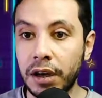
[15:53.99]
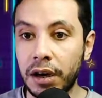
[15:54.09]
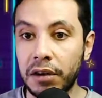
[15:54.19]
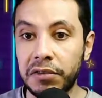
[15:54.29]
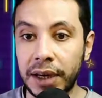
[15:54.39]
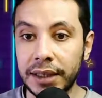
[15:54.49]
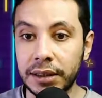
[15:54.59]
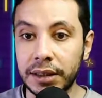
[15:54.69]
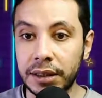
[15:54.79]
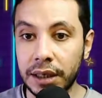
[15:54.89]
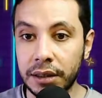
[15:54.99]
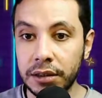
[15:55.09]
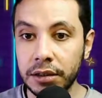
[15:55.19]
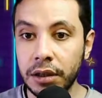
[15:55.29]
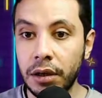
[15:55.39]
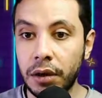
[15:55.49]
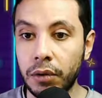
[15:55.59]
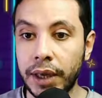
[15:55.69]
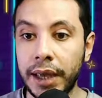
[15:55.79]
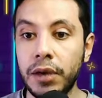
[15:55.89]
uh, final details.
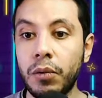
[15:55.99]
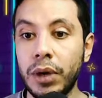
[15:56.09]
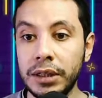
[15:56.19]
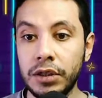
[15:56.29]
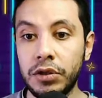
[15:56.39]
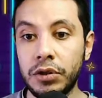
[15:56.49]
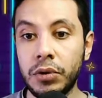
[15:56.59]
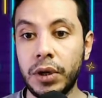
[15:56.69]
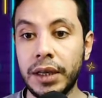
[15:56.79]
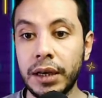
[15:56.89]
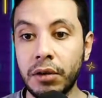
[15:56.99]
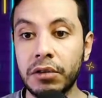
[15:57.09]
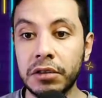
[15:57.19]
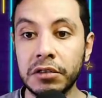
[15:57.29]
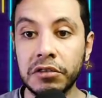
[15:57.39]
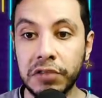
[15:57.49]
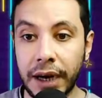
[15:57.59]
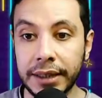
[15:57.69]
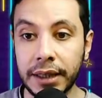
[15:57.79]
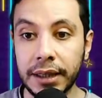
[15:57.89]
Okay, once you click on
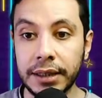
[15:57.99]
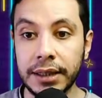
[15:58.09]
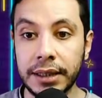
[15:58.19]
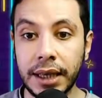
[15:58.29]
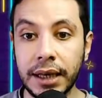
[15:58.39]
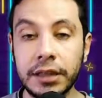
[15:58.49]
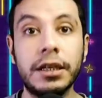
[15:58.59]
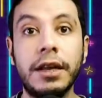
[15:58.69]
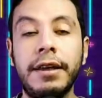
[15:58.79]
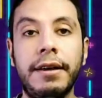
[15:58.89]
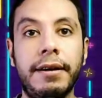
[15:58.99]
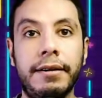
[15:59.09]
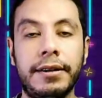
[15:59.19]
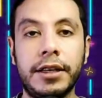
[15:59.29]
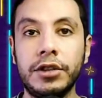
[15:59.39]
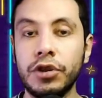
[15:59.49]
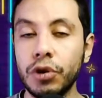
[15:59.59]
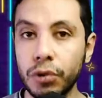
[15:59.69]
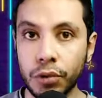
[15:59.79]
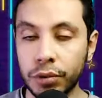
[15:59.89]
final details, uh, then you
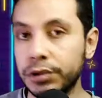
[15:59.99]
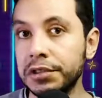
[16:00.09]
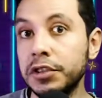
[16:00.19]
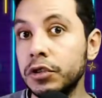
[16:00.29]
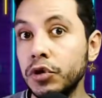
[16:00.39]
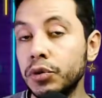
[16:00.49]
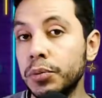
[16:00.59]
will review your